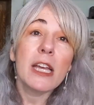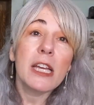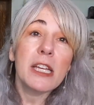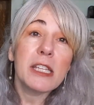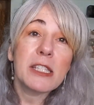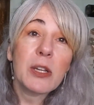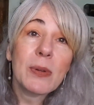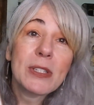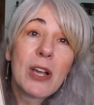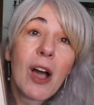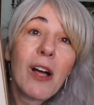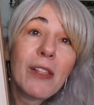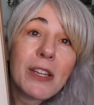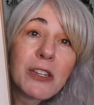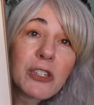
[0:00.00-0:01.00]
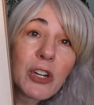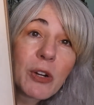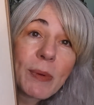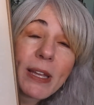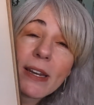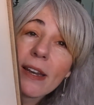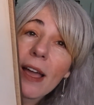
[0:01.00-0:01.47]
So it's all in
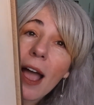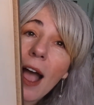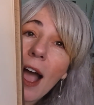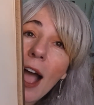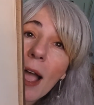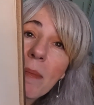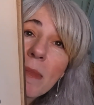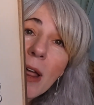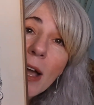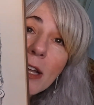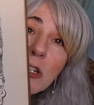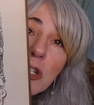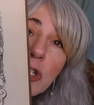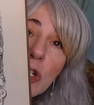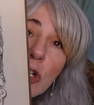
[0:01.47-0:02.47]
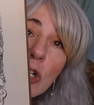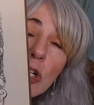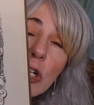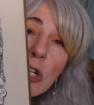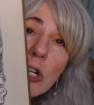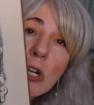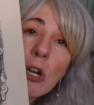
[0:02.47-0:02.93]
German. I'm not
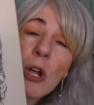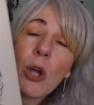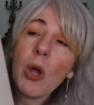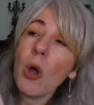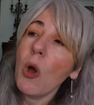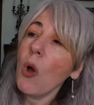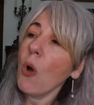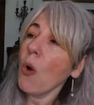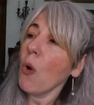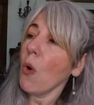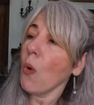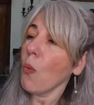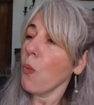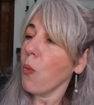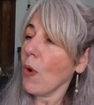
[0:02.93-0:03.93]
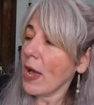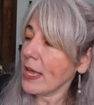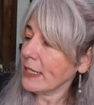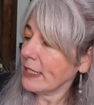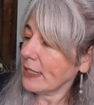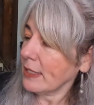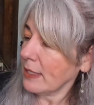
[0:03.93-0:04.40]
sure
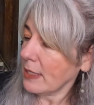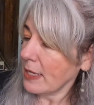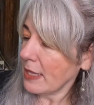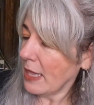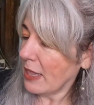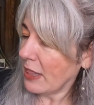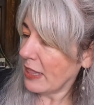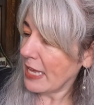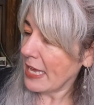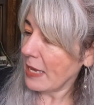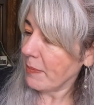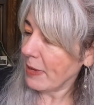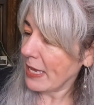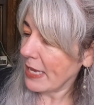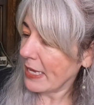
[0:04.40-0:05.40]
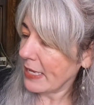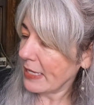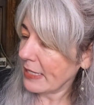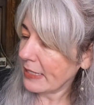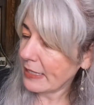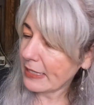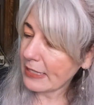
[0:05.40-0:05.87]
what the theme
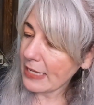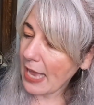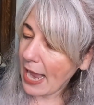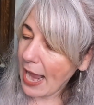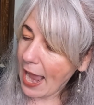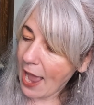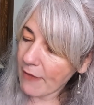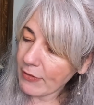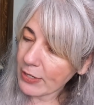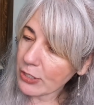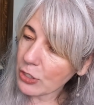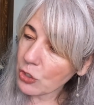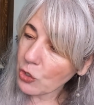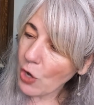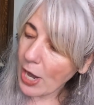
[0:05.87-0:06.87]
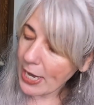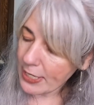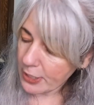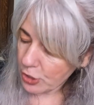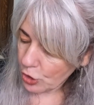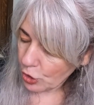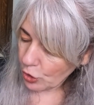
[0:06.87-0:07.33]
is. I haven't tried
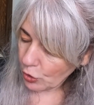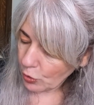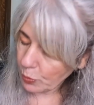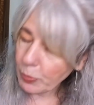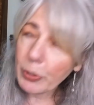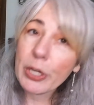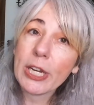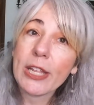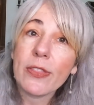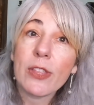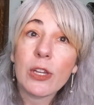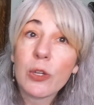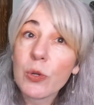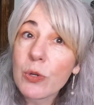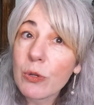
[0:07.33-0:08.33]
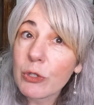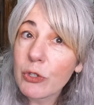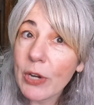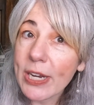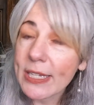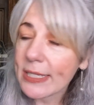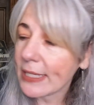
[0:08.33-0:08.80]
to put in the Google
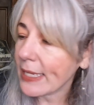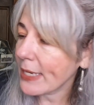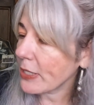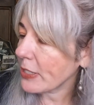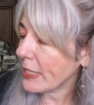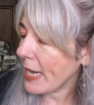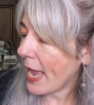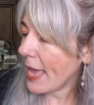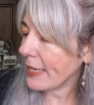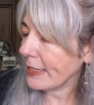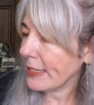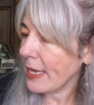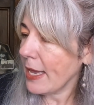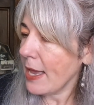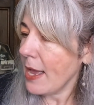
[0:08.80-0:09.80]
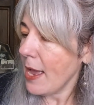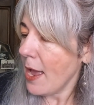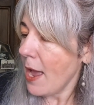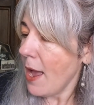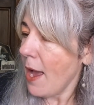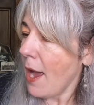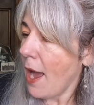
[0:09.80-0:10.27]
Translator yet,
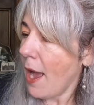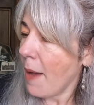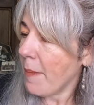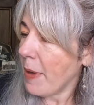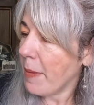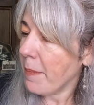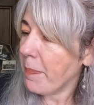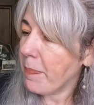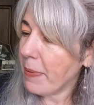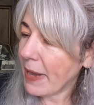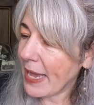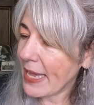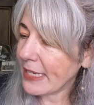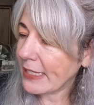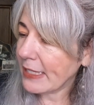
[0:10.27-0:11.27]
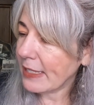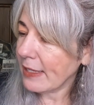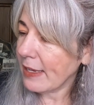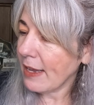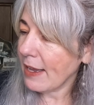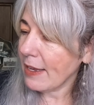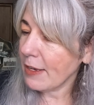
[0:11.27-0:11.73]
but
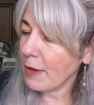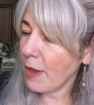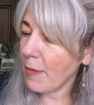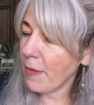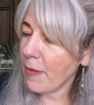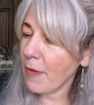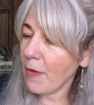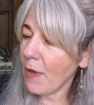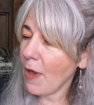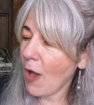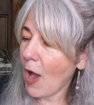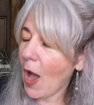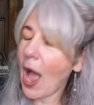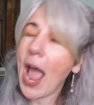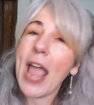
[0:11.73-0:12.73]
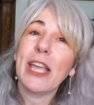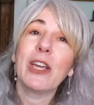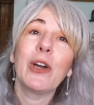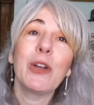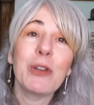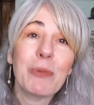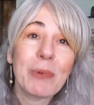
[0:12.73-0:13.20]
I
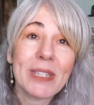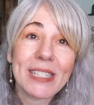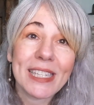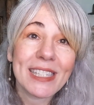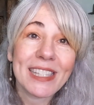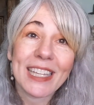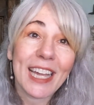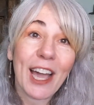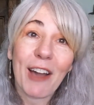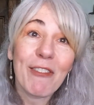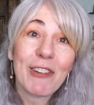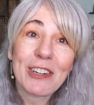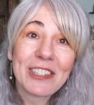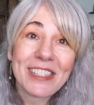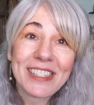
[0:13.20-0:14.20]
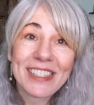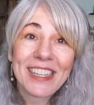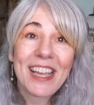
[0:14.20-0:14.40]
couldn't resist the covers.